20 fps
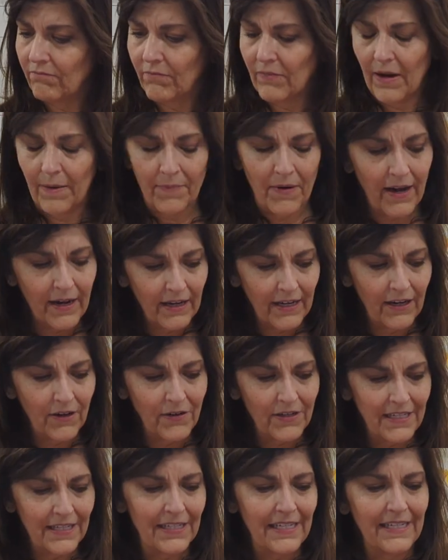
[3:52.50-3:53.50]
I'm not going to go
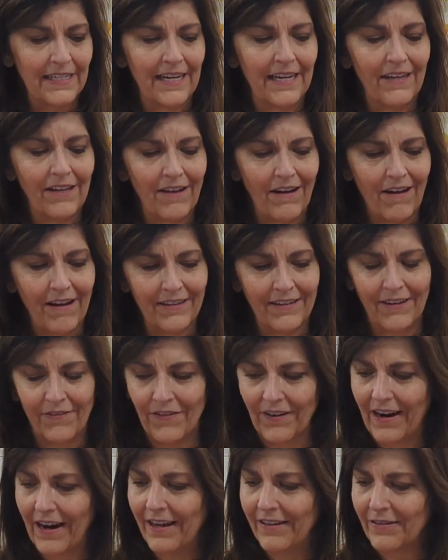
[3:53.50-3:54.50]
into detail on
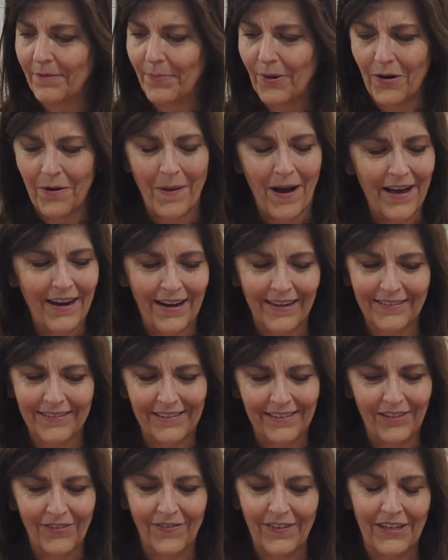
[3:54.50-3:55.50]
different kinds of probiotics in
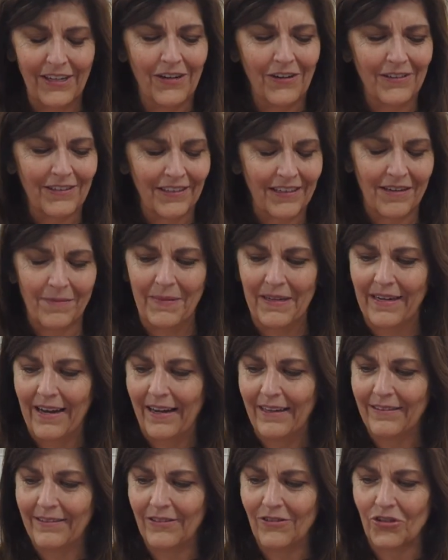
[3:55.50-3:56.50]
this video. It's going to be
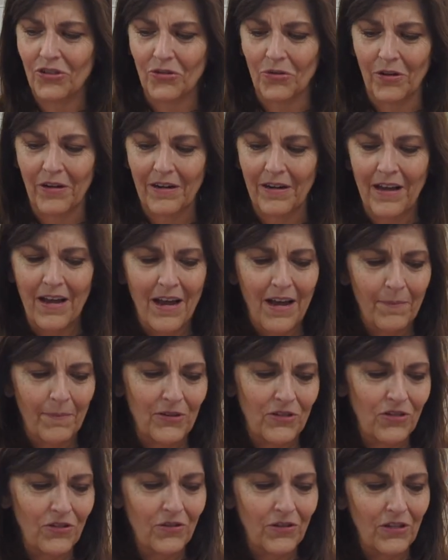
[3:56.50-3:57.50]
nice and short,
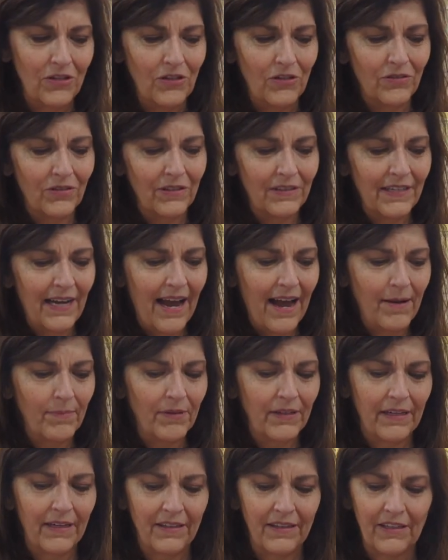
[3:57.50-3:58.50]
but you can use a
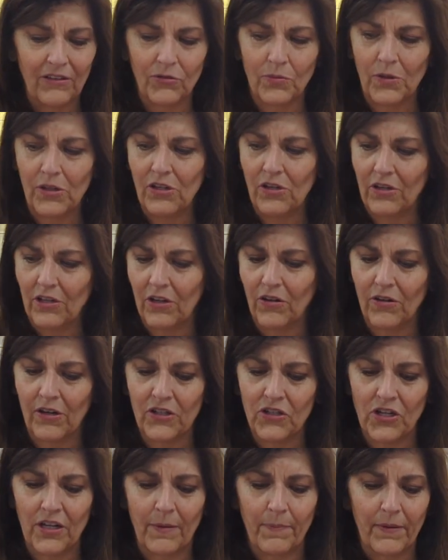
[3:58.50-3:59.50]
tablet on this one. You could
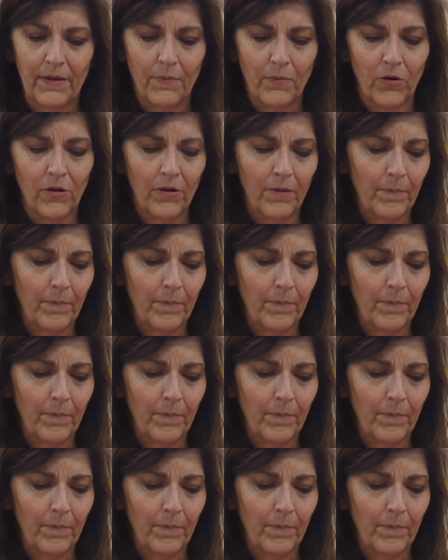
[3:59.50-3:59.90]
crush it up in a mortar